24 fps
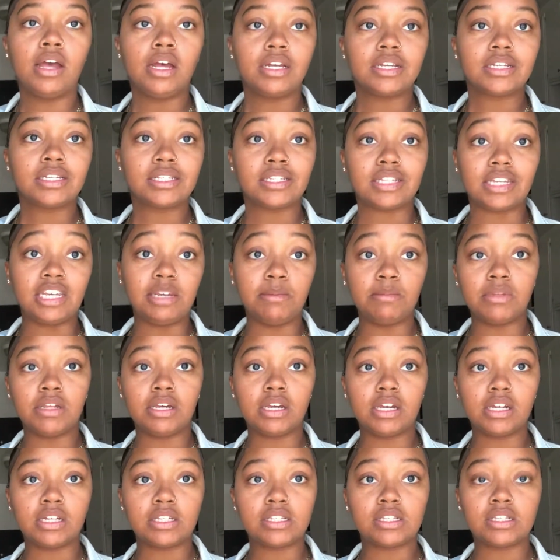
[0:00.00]
steam
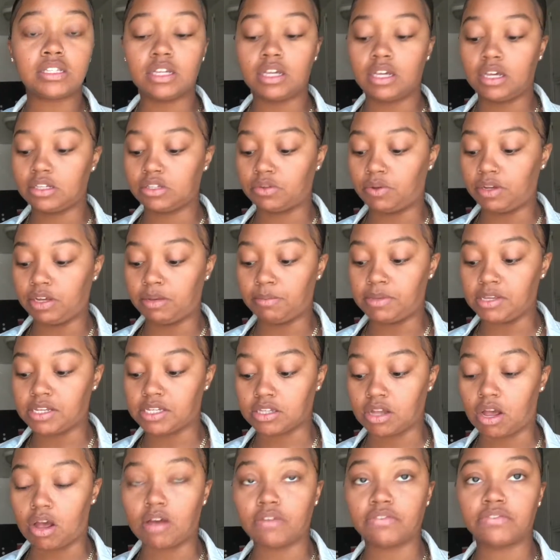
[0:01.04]
this so it can be
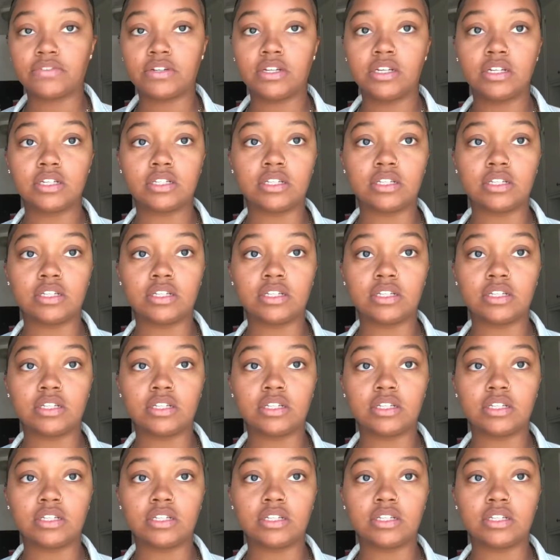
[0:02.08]
soft.